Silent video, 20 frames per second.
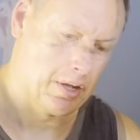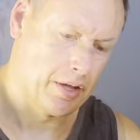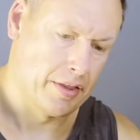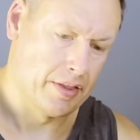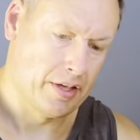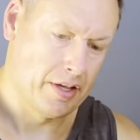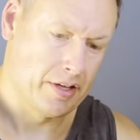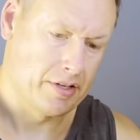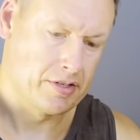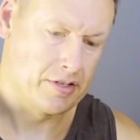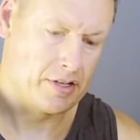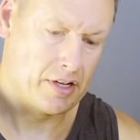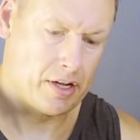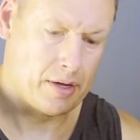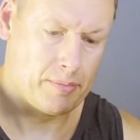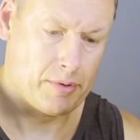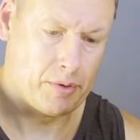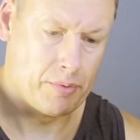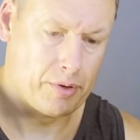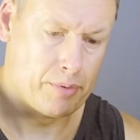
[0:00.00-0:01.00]
I think it's
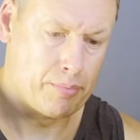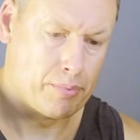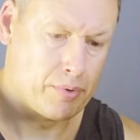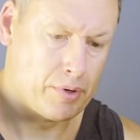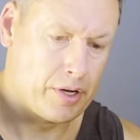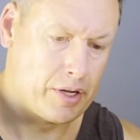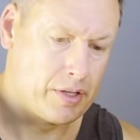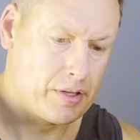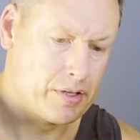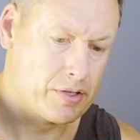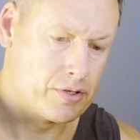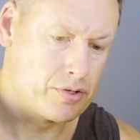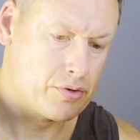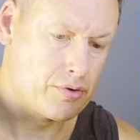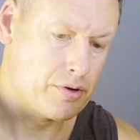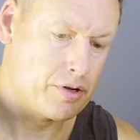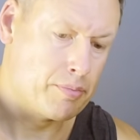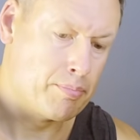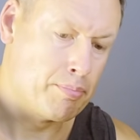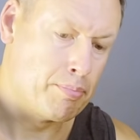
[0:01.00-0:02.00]
time that we bring this
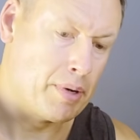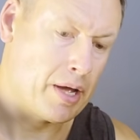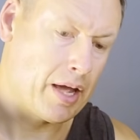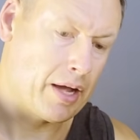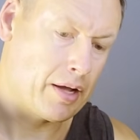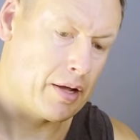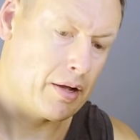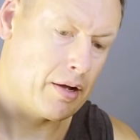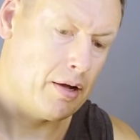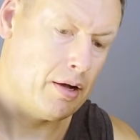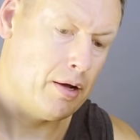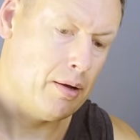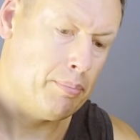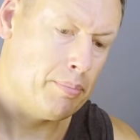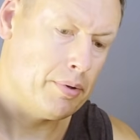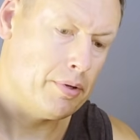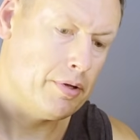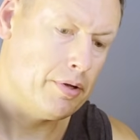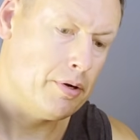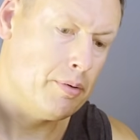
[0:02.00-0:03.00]
tree back up
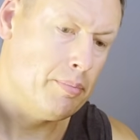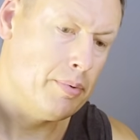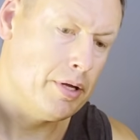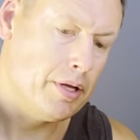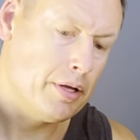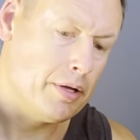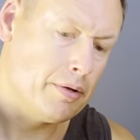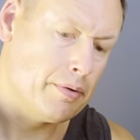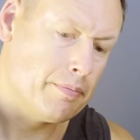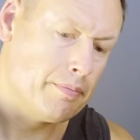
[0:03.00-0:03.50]
a little bit.